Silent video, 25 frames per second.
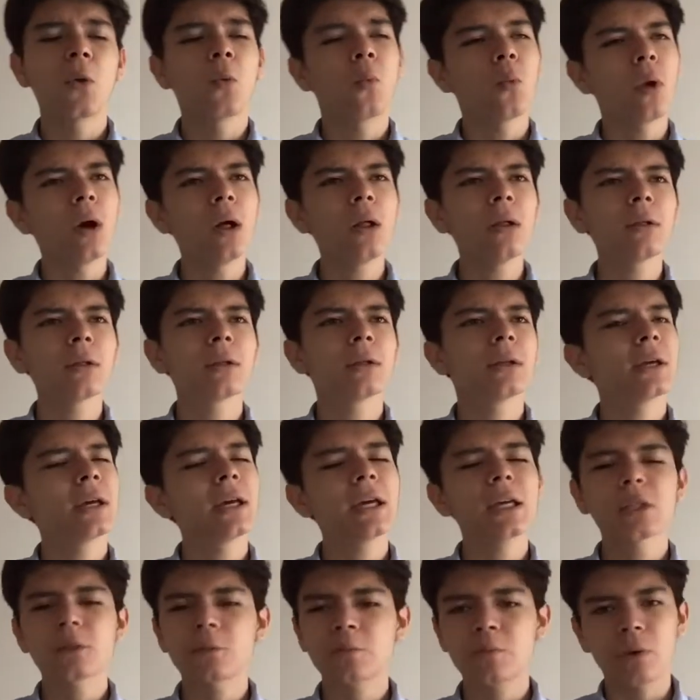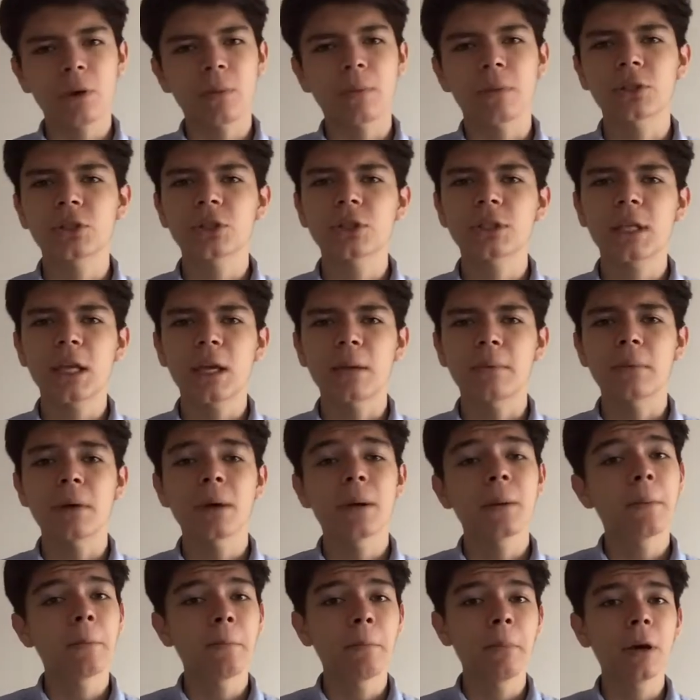Well, it's pretty much the same,
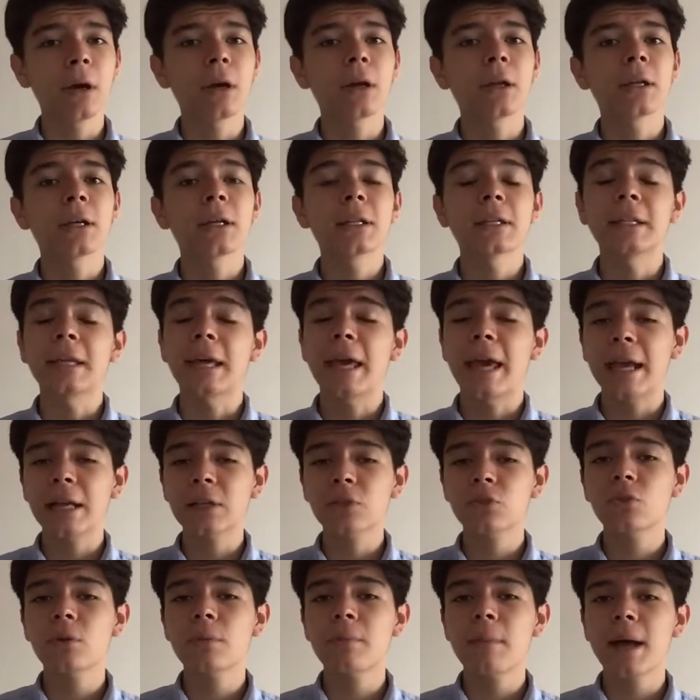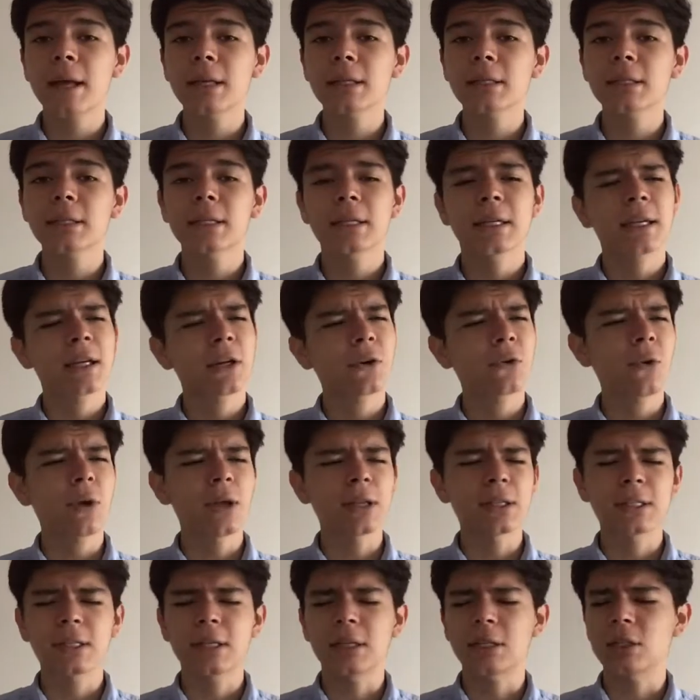but the extra mass
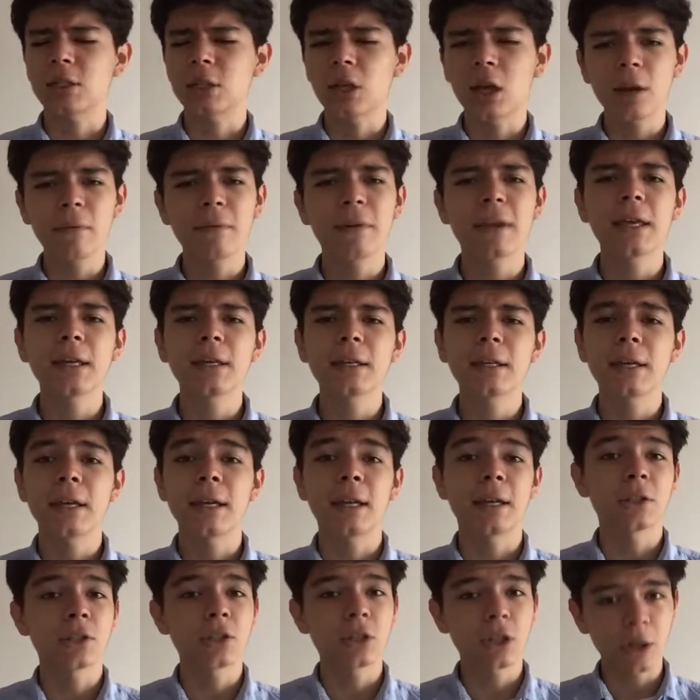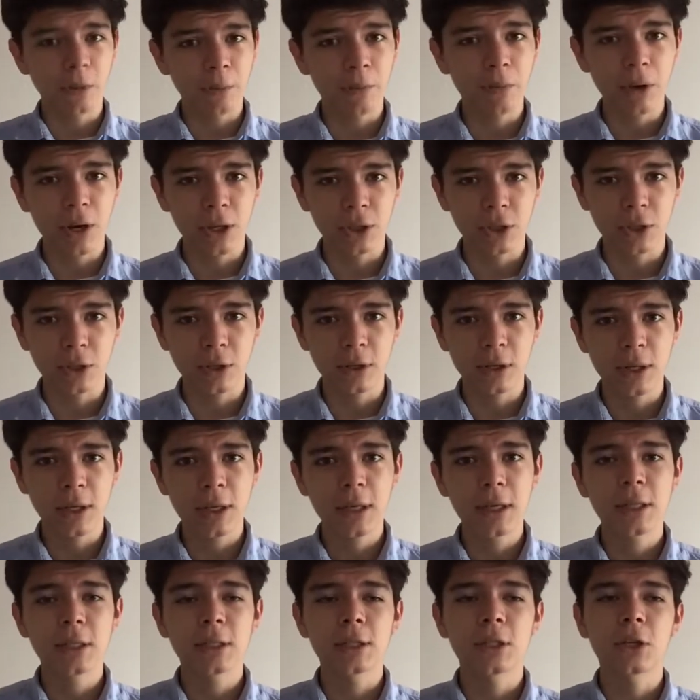creates a ton of heat and a ton of pressure,
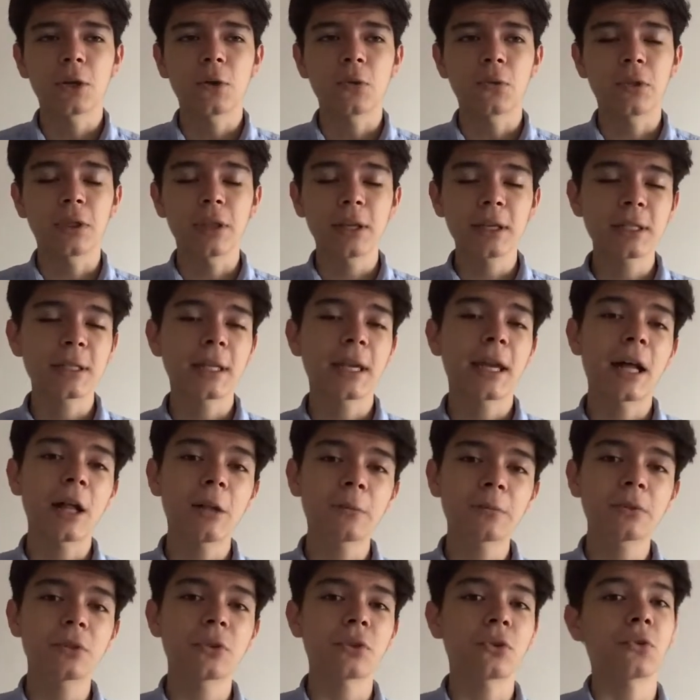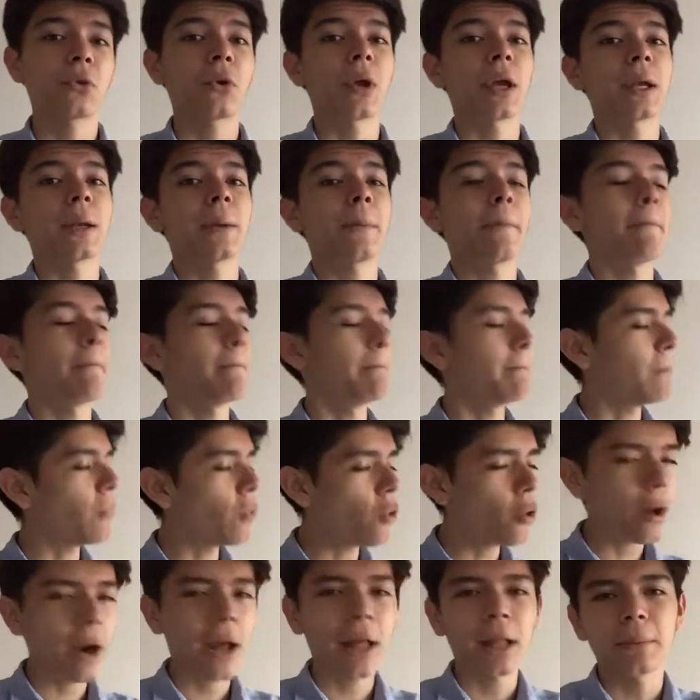so this helps to create
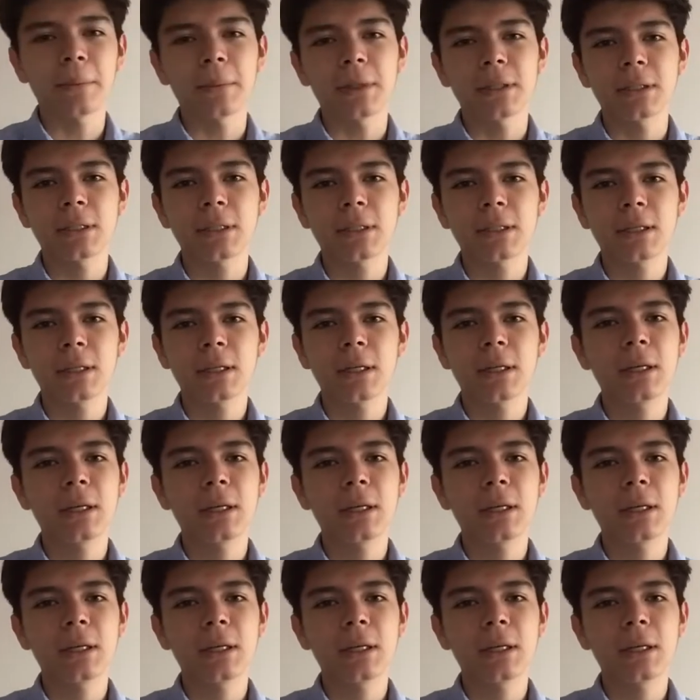more elements.